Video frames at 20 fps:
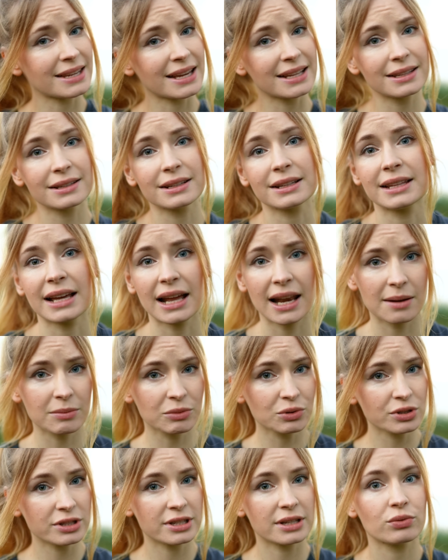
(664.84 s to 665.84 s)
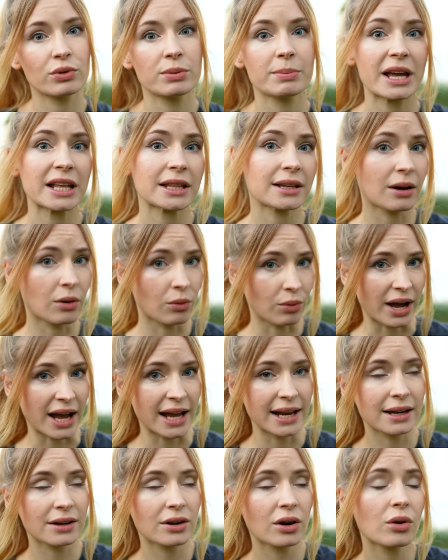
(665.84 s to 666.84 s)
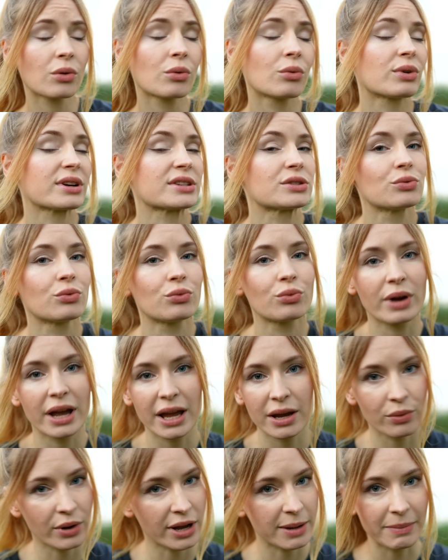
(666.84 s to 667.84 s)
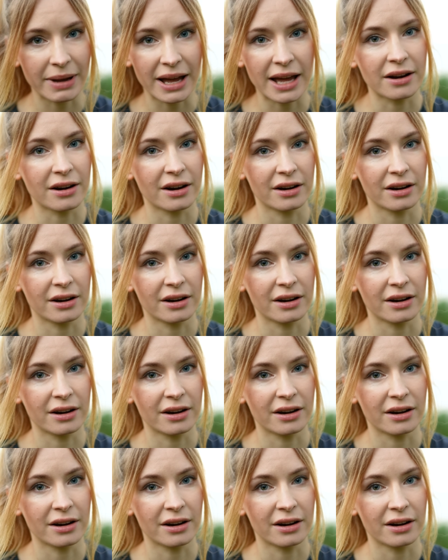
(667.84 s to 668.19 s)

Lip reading: say the Nutella mousse that we made a while ago was way better. It's